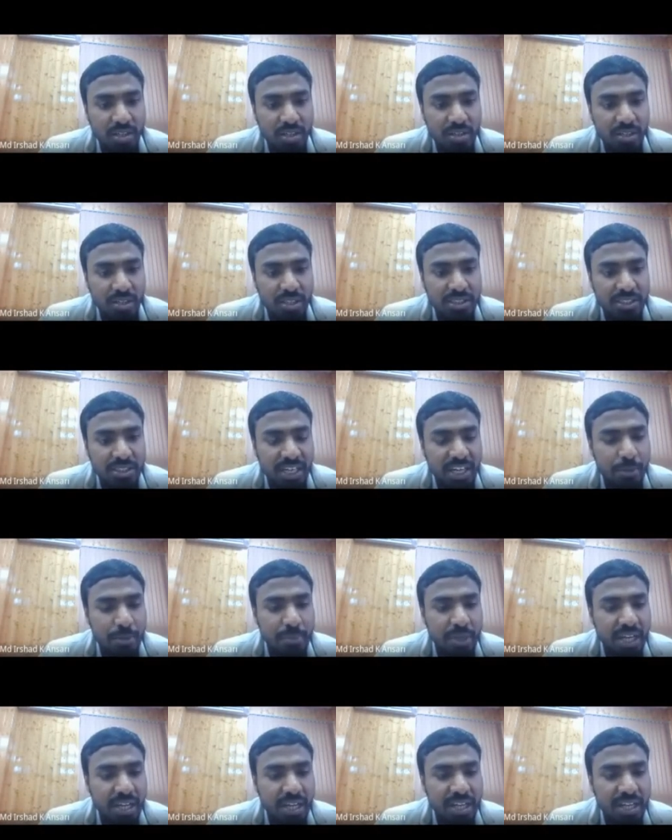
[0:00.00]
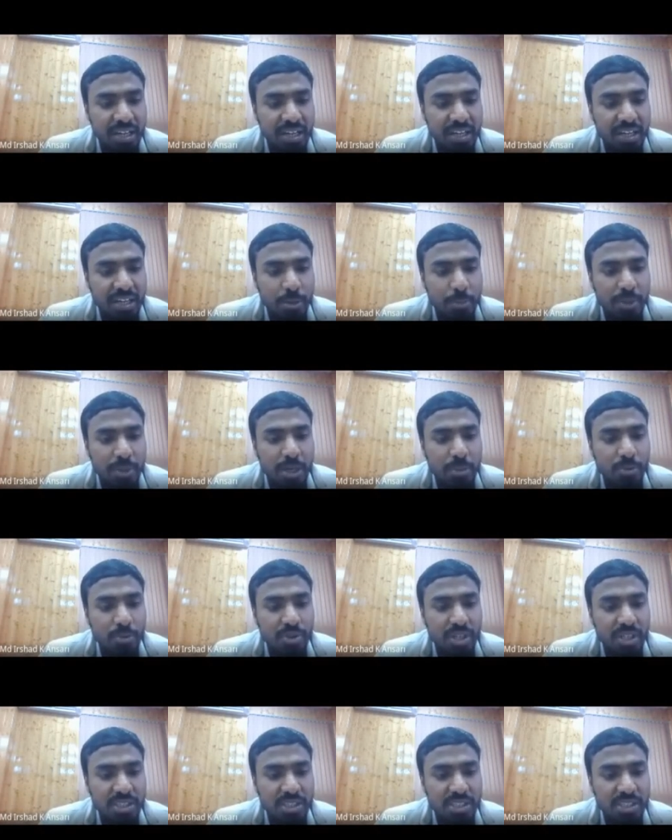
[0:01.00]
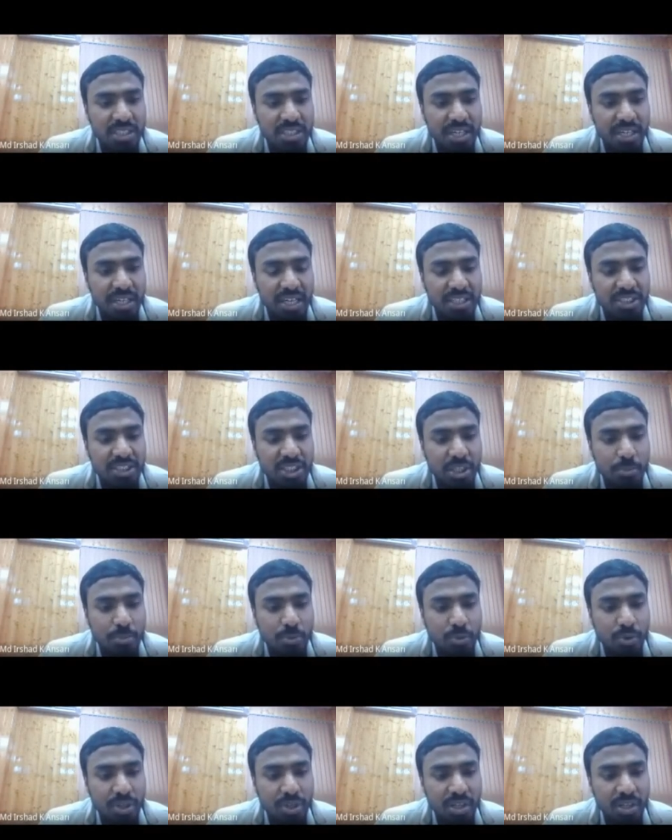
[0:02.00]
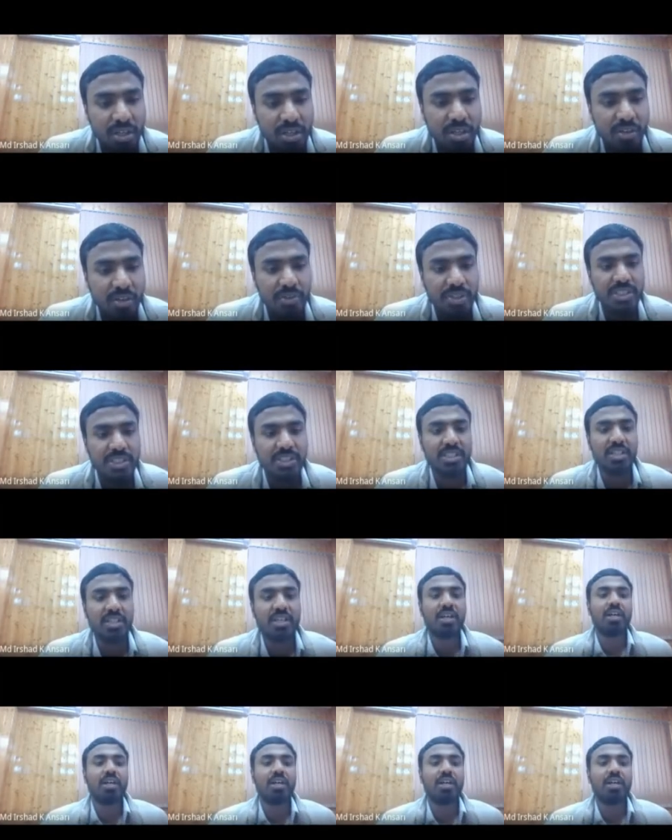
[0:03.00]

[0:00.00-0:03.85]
The second mechanically coupled motor, this is the induction motor, which is